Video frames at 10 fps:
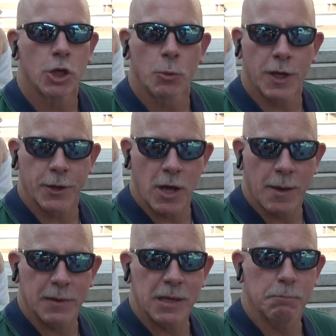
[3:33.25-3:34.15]
You want to know
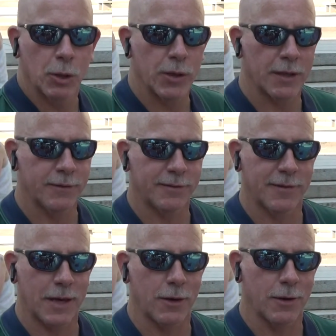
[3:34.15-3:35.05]
how many
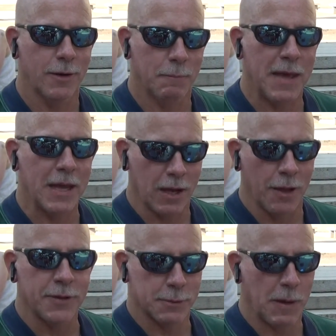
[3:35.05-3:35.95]
billions they make
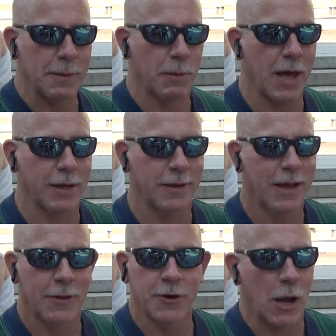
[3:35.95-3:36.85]
on this pipeline?
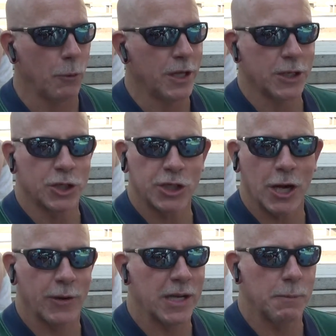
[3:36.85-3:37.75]
They're not willing to
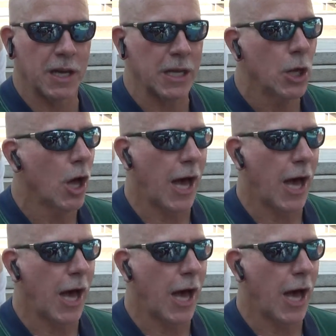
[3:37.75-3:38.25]
share any money.